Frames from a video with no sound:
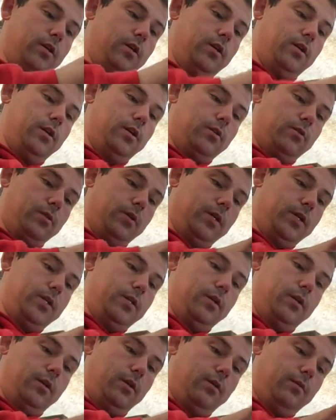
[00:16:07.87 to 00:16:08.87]
and greased
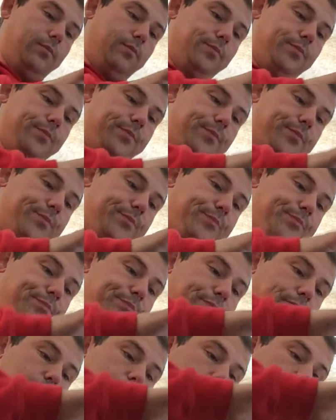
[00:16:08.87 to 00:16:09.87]
up.
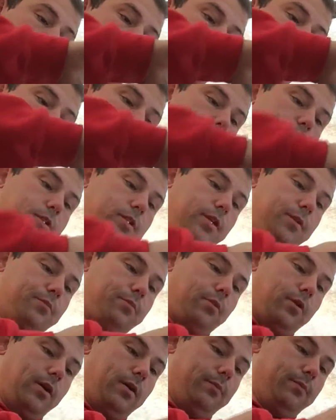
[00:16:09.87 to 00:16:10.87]
Put it to seat
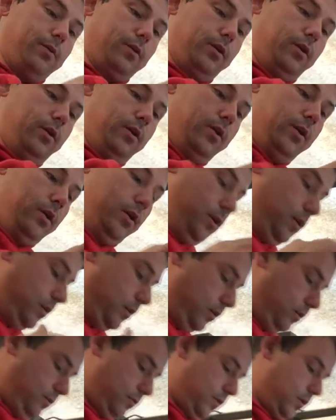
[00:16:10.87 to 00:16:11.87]
properly.
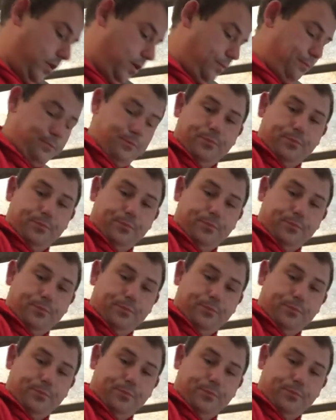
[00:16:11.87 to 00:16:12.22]
Alright.